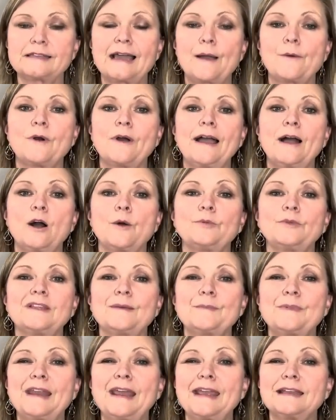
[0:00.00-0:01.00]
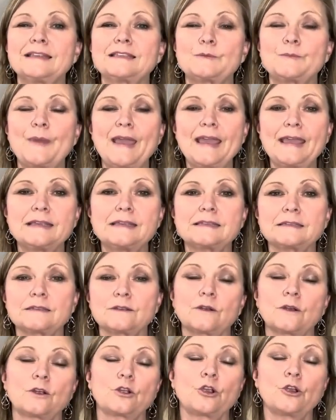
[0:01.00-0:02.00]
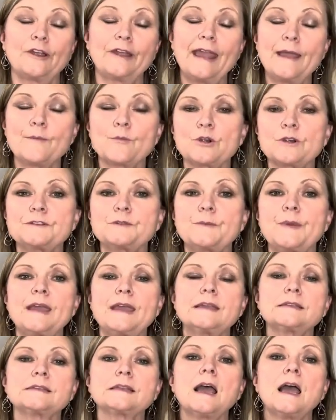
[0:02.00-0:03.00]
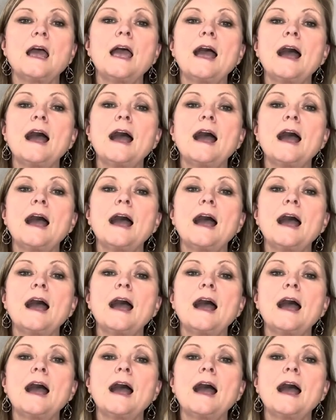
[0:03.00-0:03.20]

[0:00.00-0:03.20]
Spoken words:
that will help eliminate space or create more space.